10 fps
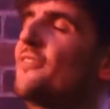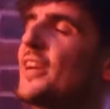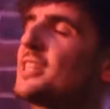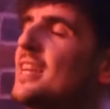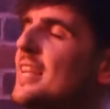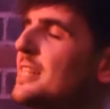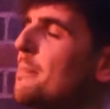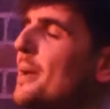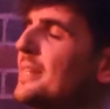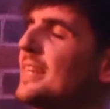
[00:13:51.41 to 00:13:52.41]
fictionally
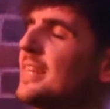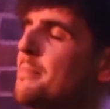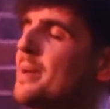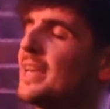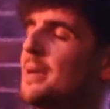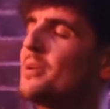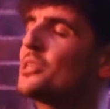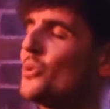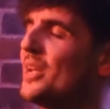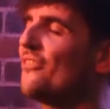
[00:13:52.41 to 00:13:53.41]
depicted gimmick
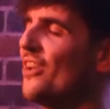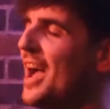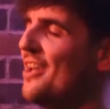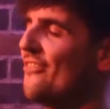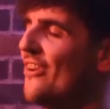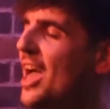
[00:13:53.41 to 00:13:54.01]
imagery of life.